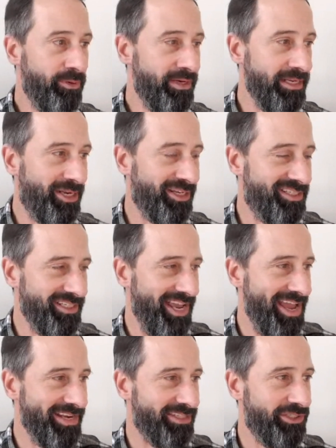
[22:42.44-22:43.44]
cutting
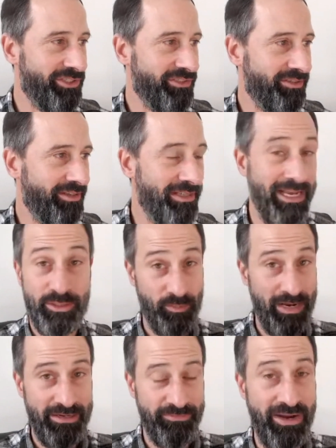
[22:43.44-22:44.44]
edge. And that's,
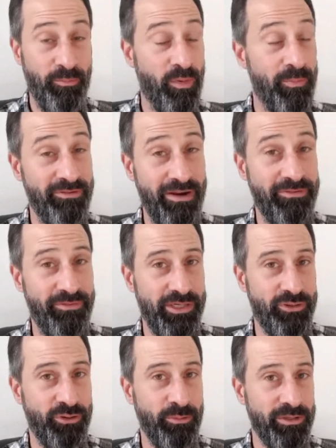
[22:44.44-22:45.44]
what my very
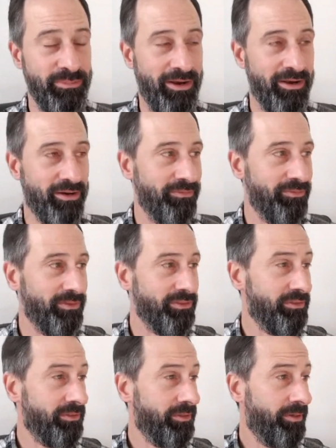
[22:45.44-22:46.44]
first talk was about at conference.
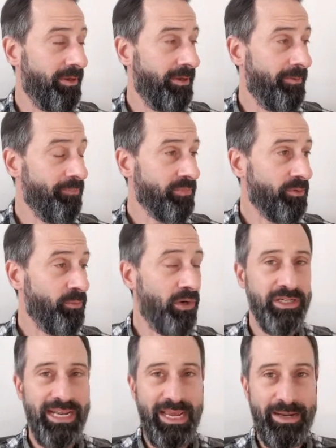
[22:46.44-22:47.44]
We
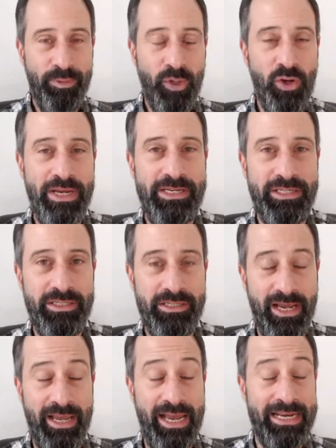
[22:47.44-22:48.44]
launched
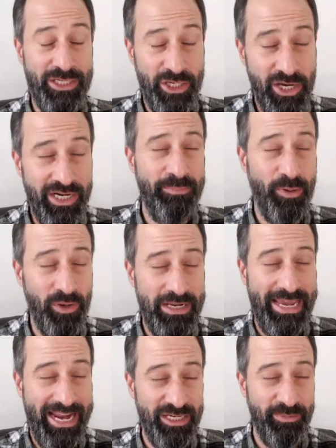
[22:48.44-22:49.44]
an internal employee
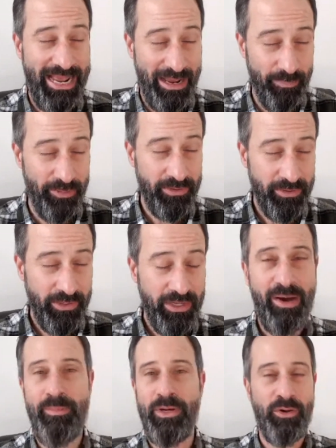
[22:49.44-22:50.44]
engagement app,
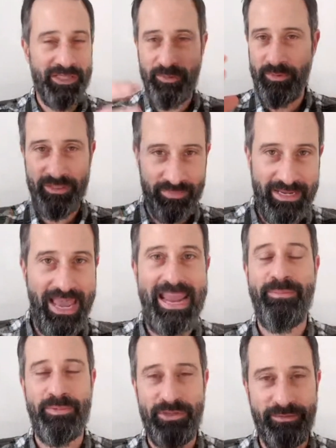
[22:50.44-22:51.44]
and we launched it with some
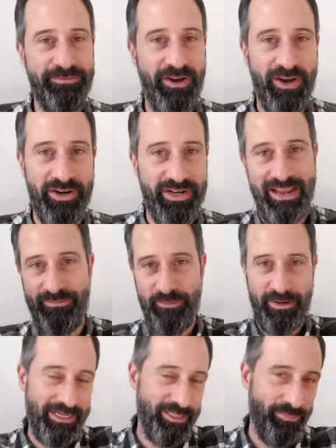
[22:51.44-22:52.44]
games and fun, and
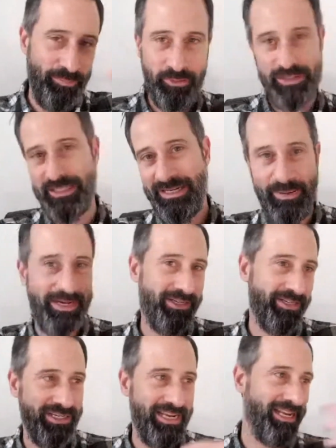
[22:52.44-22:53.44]
everyone had to put team
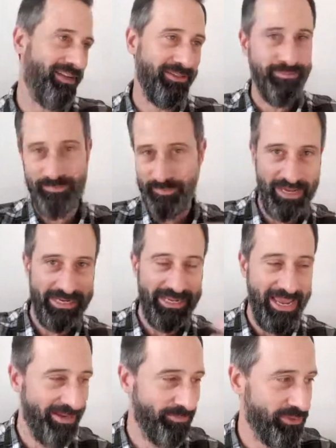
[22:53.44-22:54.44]
pictures in and play
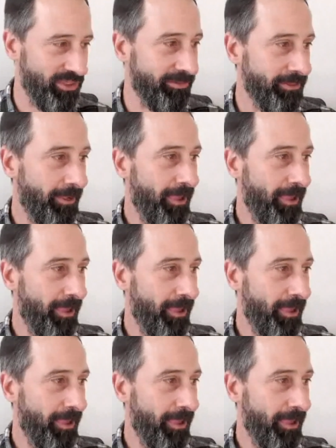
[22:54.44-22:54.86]
games. And